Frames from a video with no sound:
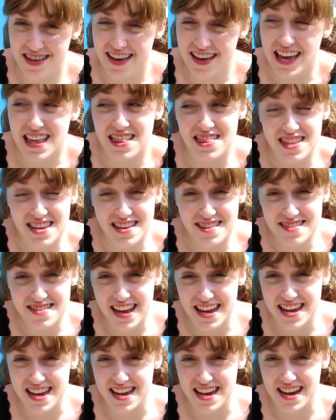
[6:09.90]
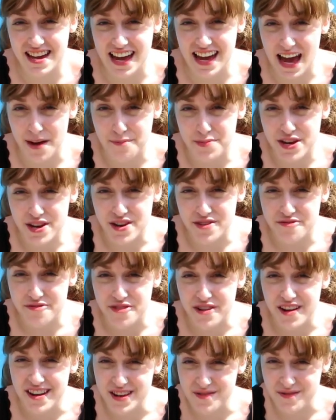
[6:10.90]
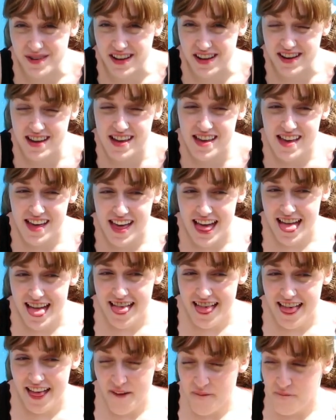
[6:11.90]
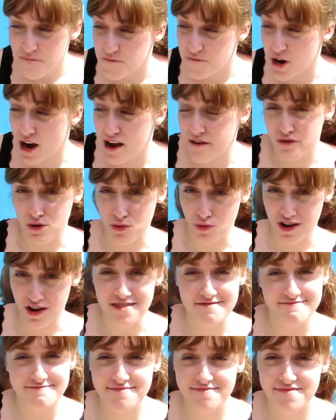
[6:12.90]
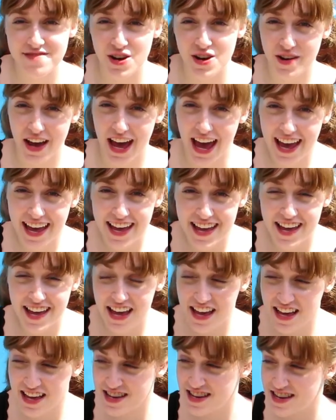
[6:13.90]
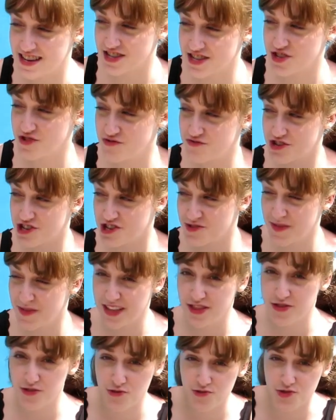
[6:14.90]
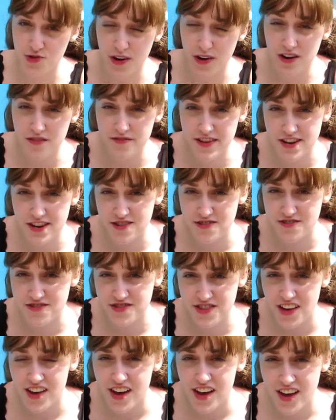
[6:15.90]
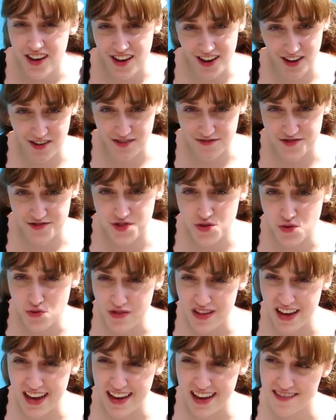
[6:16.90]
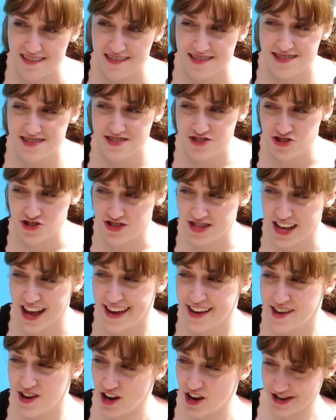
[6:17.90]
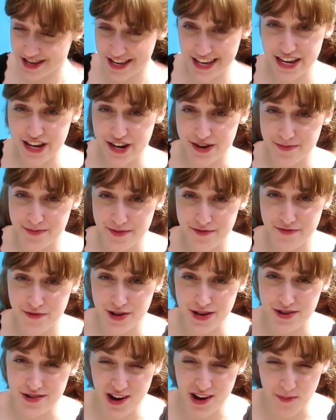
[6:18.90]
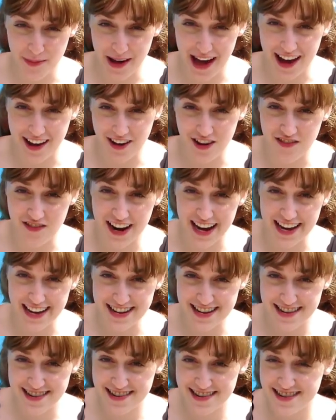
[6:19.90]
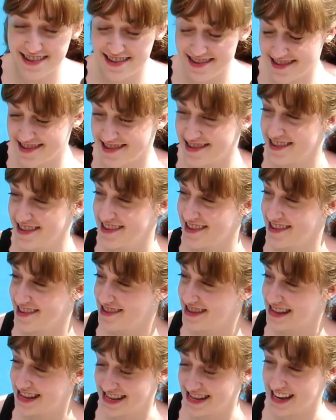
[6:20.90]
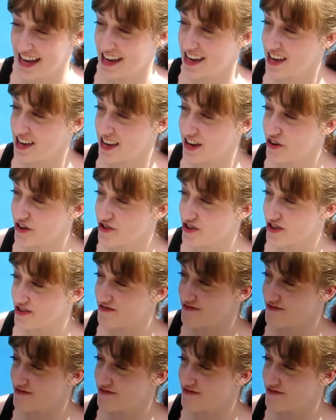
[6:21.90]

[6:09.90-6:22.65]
at least taking a gap year for anyone, for everyone, okay? Because you've just been through 12 years of schooling. Just take a year before you go back, all right? Take a year to